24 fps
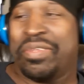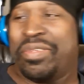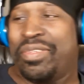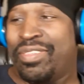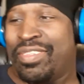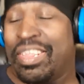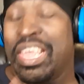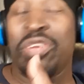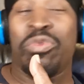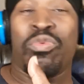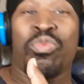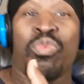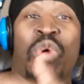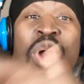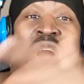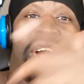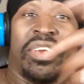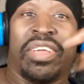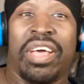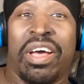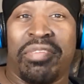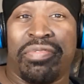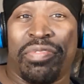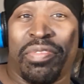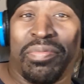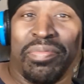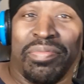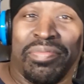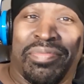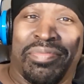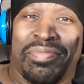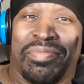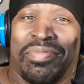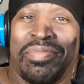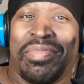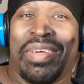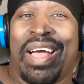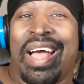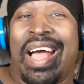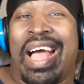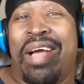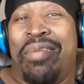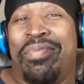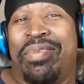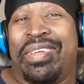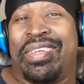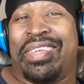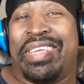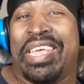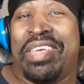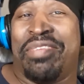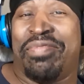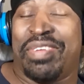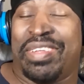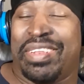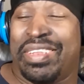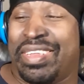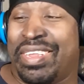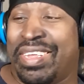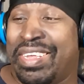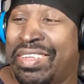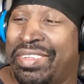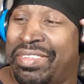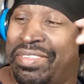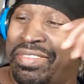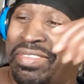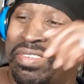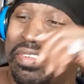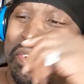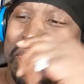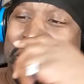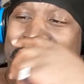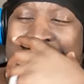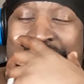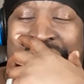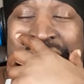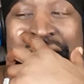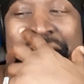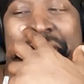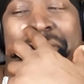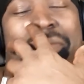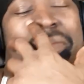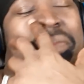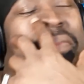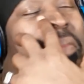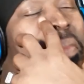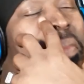this one of them. I was given this clip.